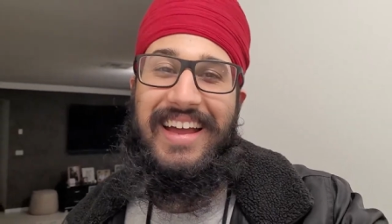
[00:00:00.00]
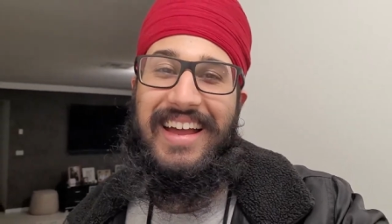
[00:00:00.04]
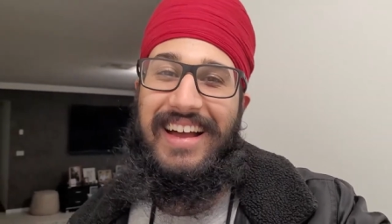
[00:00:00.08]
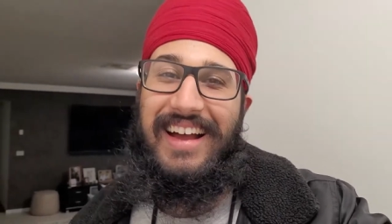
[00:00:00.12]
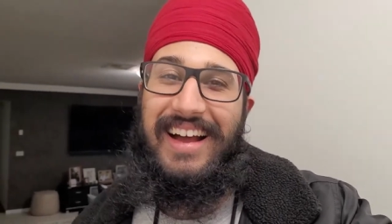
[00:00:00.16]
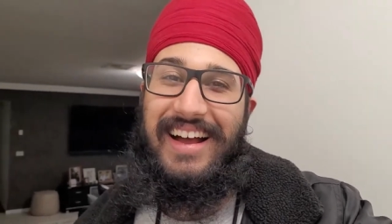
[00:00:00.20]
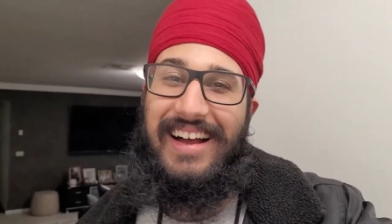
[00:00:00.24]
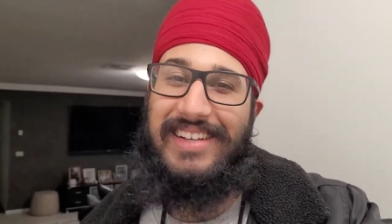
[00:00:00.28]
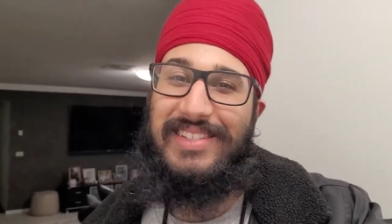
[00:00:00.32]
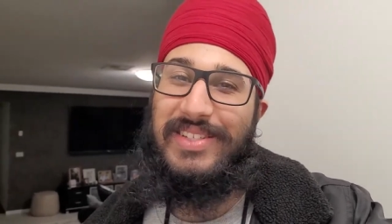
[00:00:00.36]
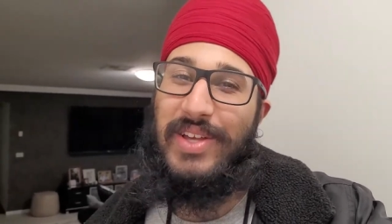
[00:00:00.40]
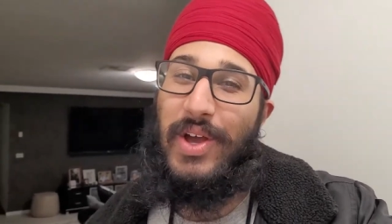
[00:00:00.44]

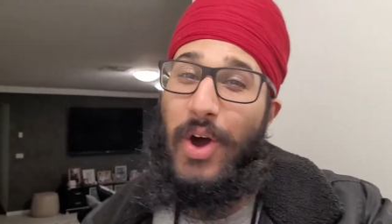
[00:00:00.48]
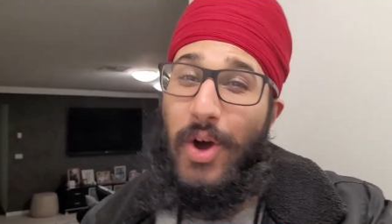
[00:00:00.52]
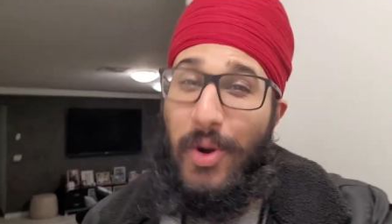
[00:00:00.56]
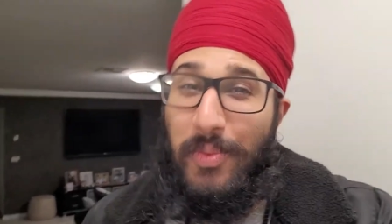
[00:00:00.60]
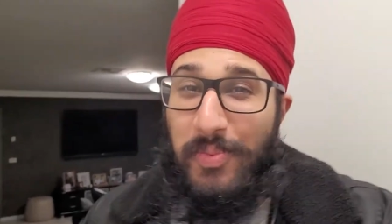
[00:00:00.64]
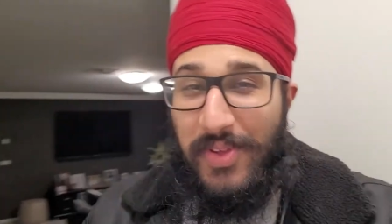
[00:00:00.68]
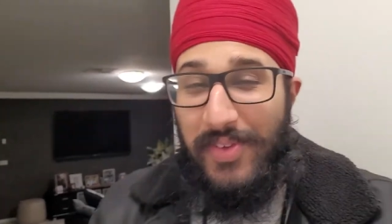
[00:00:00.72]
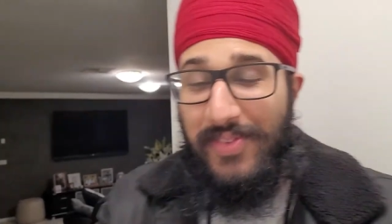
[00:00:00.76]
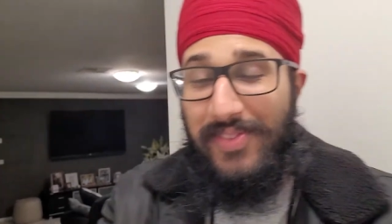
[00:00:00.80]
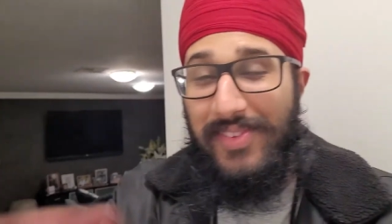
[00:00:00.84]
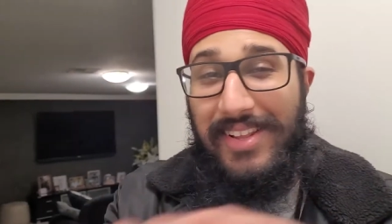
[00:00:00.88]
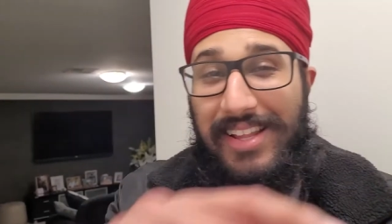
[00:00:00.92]
So I
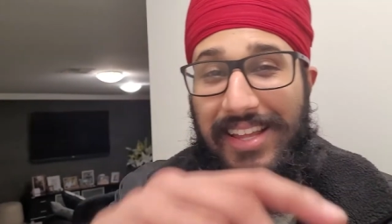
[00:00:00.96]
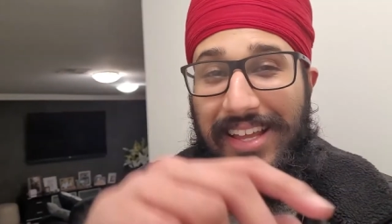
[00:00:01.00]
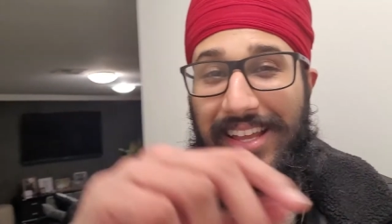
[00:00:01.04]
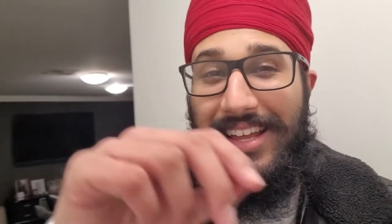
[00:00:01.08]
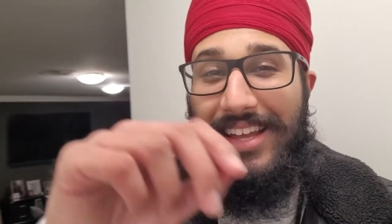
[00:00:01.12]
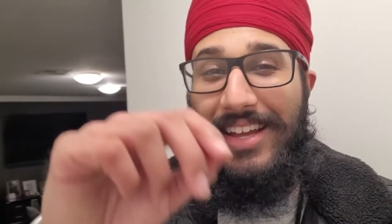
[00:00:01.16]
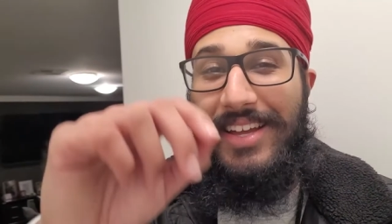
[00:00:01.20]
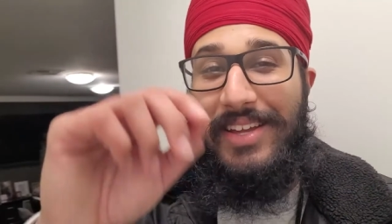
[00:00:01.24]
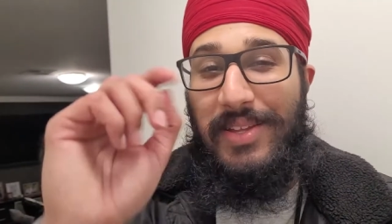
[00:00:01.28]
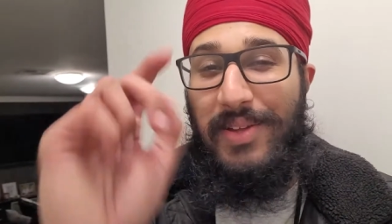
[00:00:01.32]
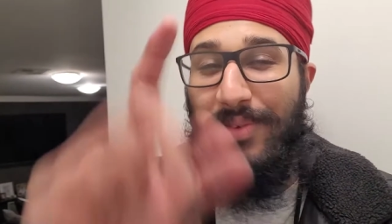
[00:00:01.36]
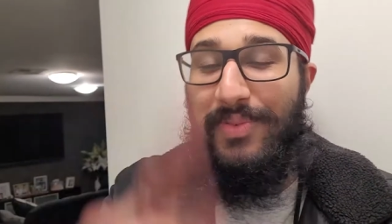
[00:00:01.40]
hope
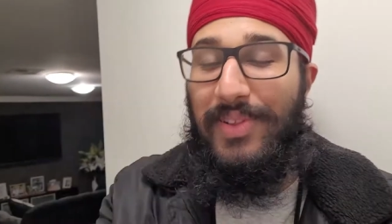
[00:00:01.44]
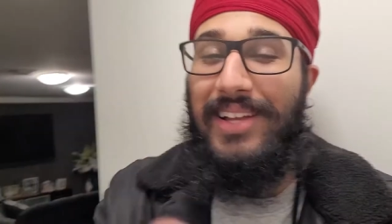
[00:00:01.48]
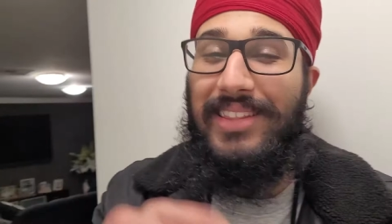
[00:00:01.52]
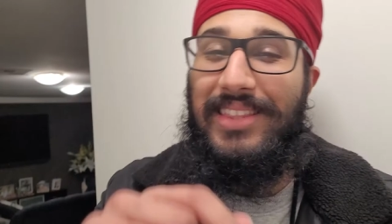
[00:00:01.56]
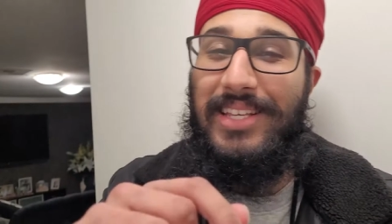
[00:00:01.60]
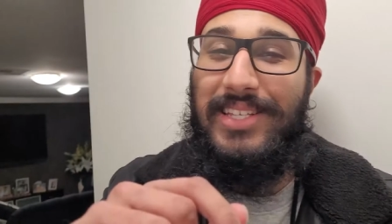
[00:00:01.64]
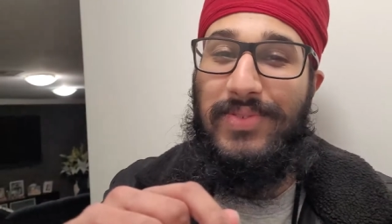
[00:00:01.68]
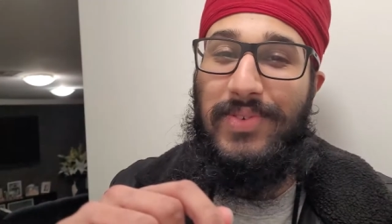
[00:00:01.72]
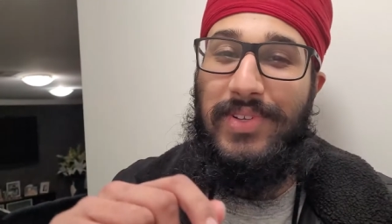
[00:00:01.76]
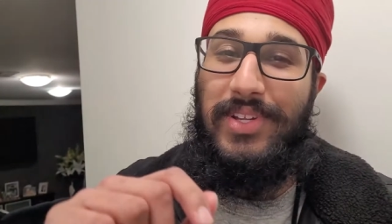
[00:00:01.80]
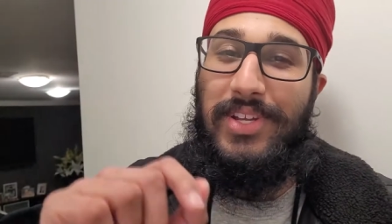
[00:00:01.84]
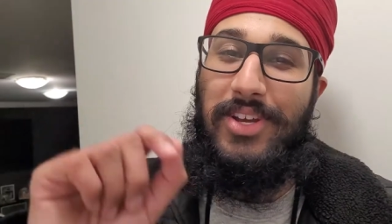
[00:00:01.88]
you've liked
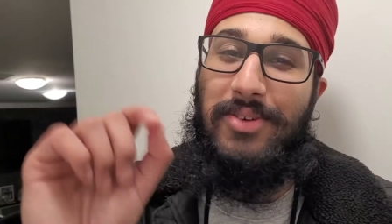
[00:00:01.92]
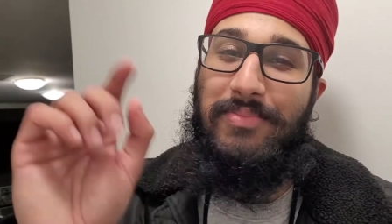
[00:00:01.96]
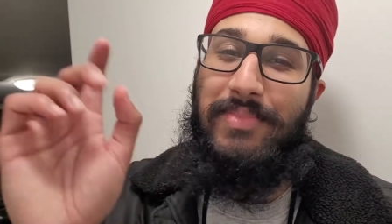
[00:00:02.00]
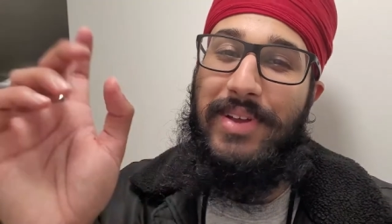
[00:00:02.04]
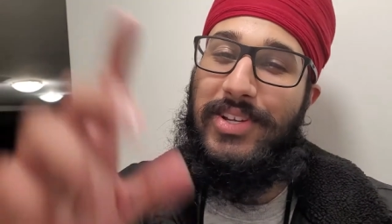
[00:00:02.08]
this video.